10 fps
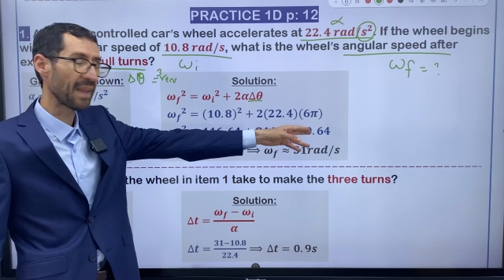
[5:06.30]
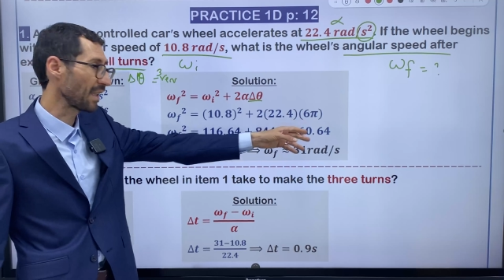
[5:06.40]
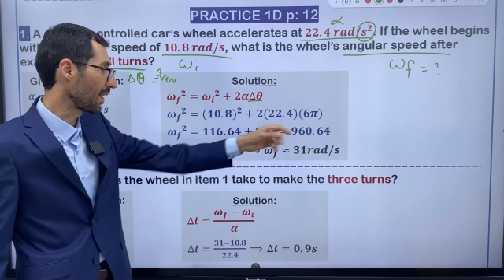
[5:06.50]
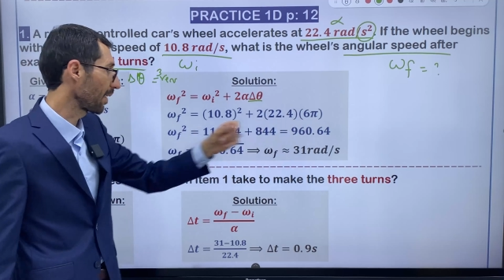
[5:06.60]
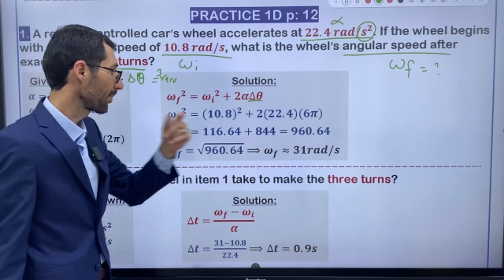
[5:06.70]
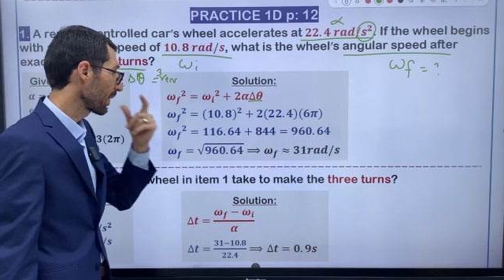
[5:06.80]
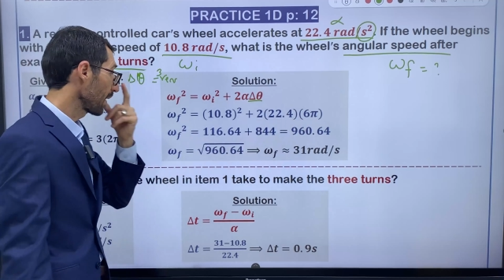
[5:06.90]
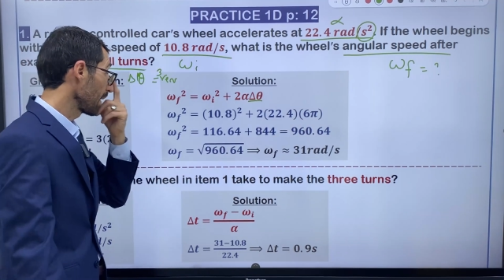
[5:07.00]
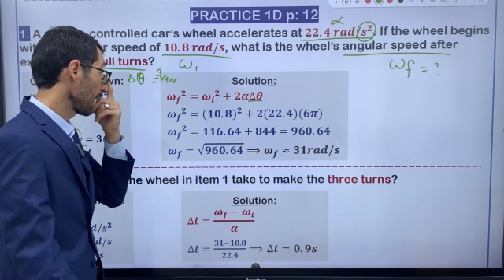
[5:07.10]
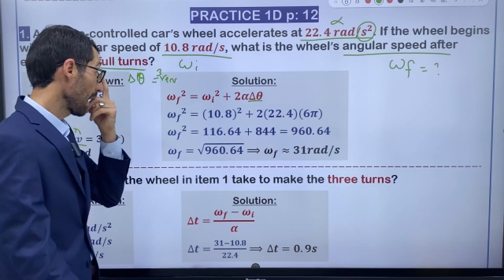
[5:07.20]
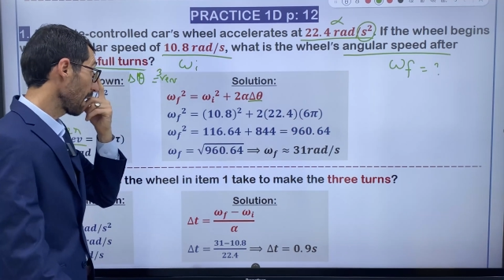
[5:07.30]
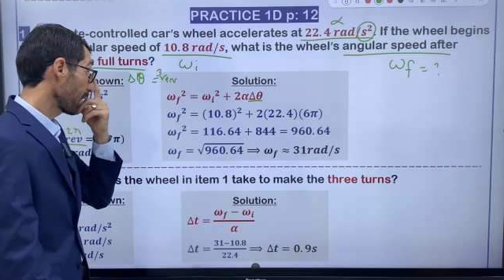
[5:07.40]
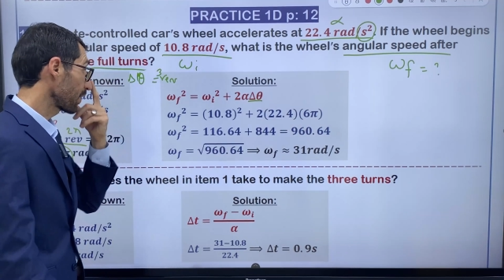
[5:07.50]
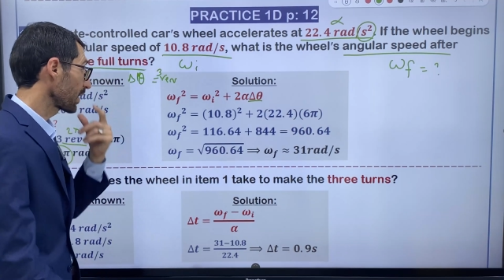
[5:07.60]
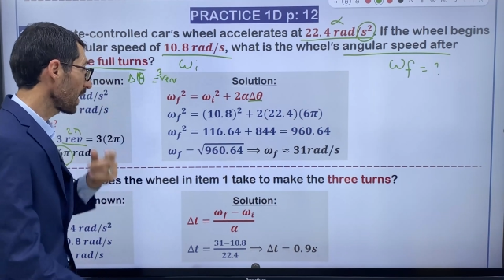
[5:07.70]
theta. And
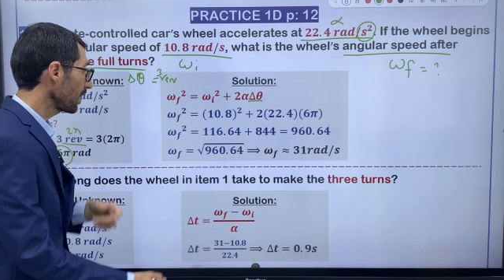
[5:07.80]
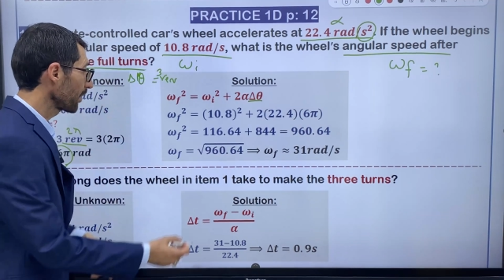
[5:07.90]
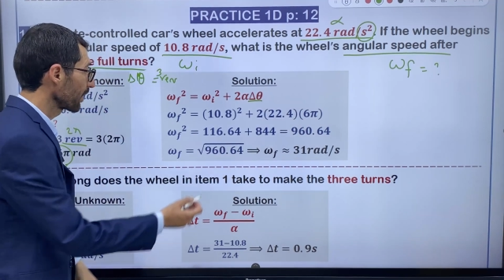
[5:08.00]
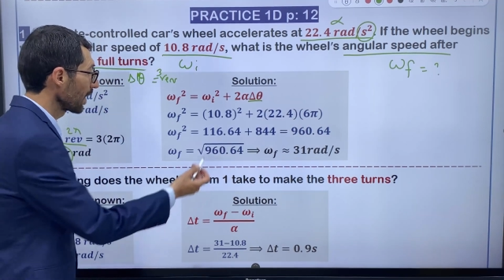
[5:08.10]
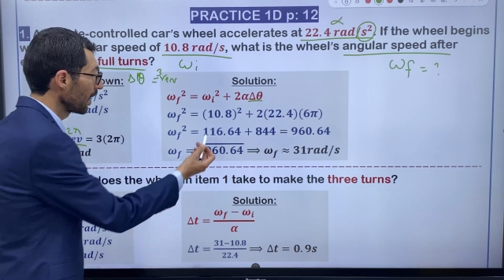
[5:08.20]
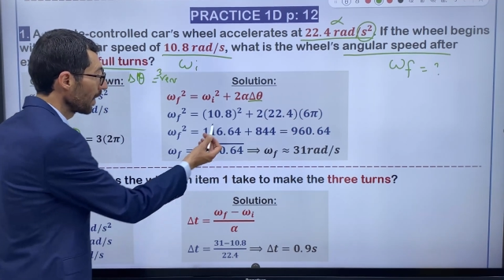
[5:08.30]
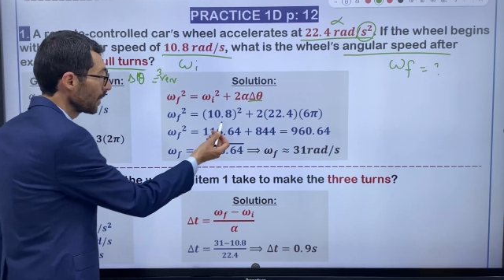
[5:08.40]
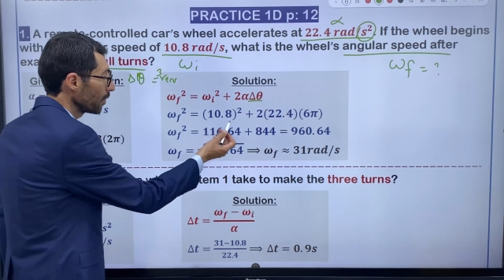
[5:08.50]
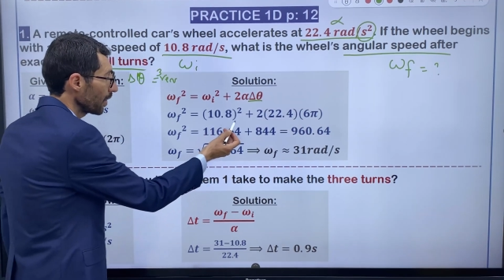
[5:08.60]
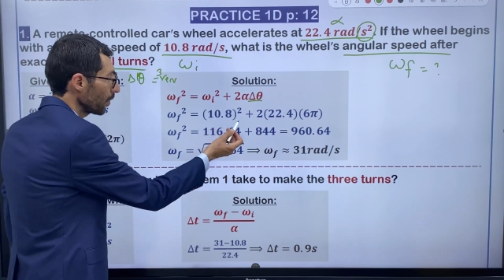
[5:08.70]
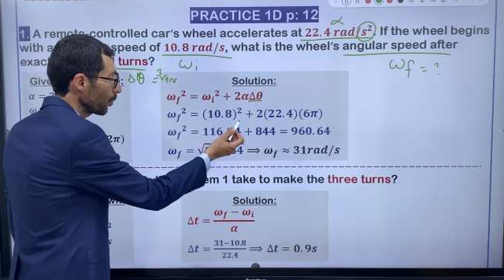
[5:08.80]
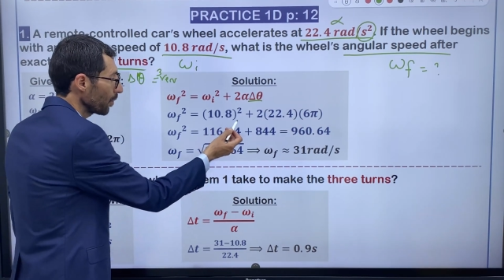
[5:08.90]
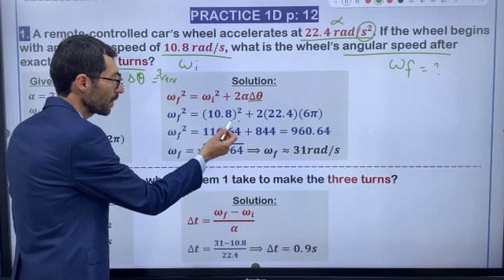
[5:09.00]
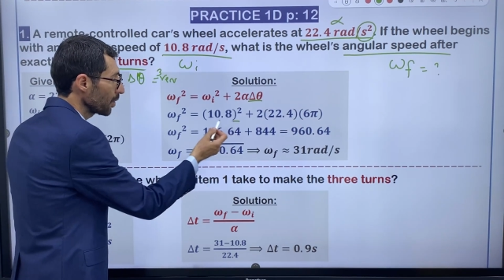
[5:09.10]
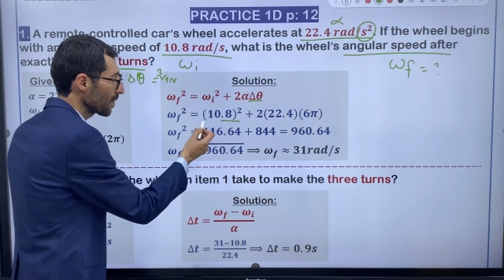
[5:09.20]
after that,
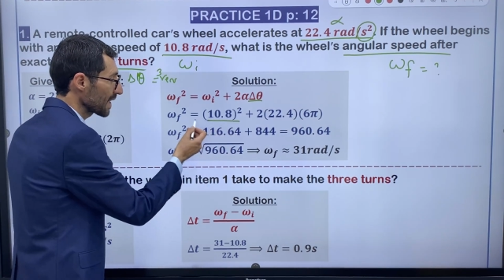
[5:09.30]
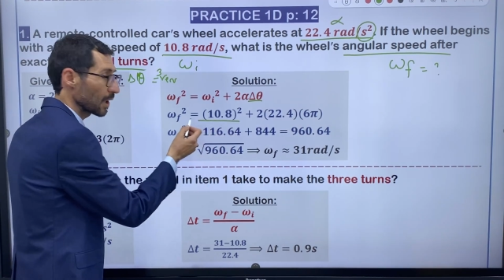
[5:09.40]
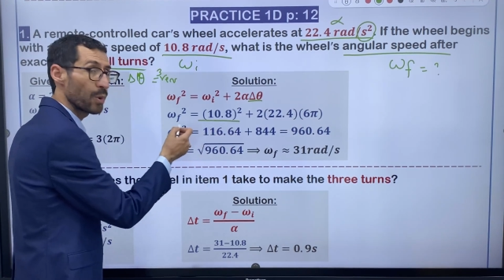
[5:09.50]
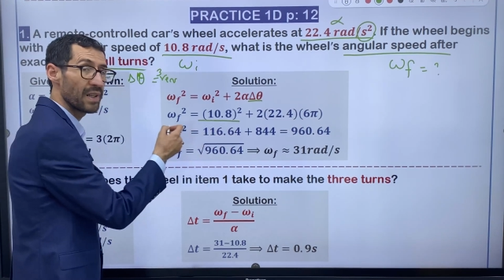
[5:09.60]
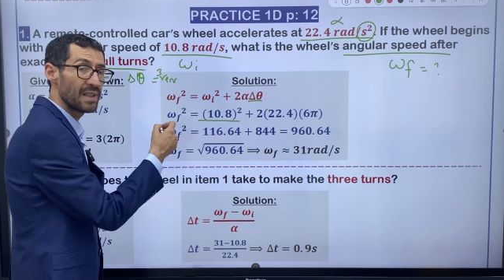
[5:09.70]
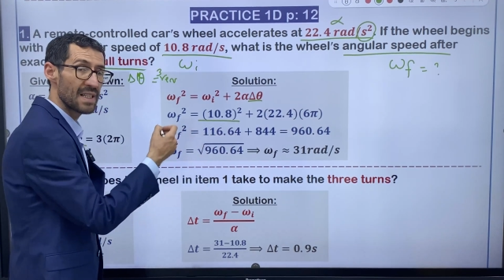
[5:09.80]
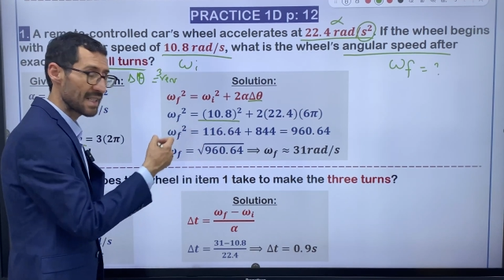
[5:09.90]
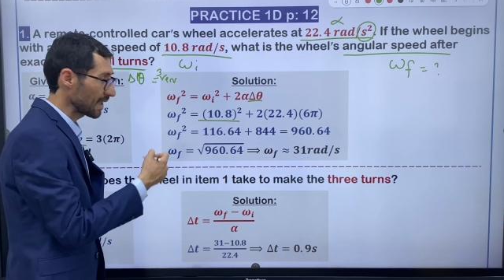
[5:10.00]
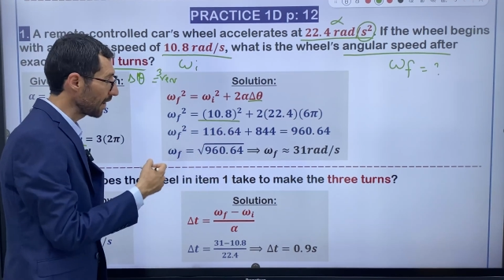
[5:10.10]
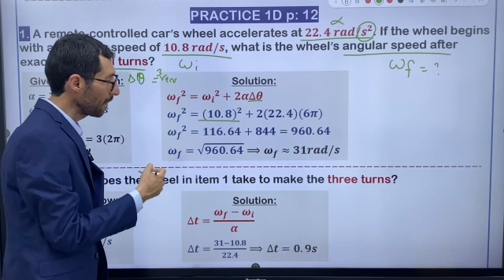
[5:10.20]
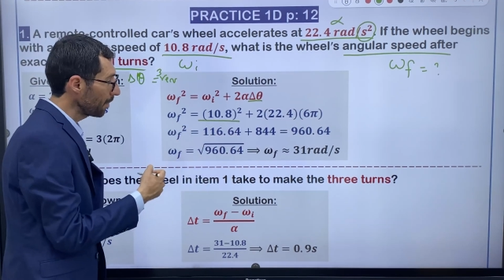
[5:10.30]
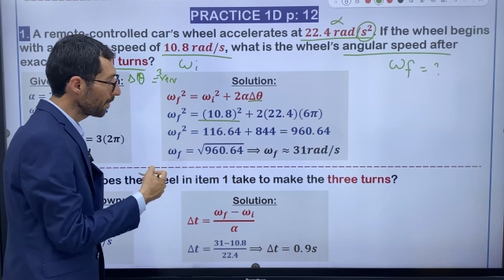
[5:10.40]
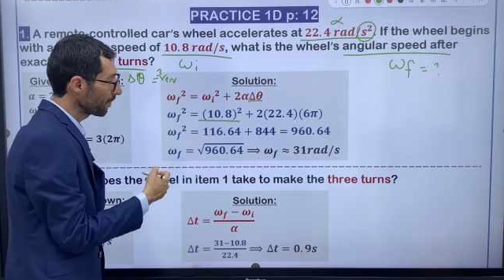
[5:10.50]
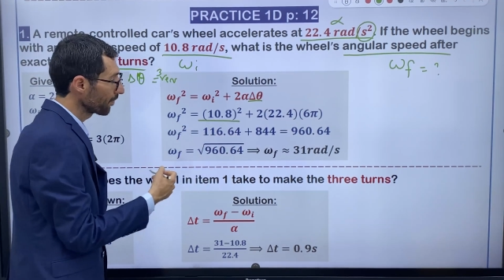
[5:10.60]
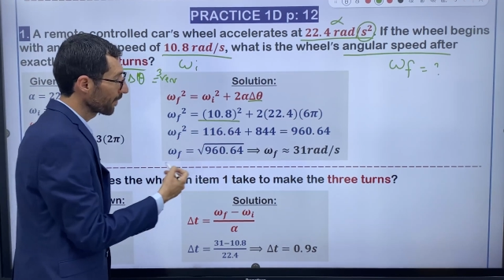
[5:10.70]
you square this term,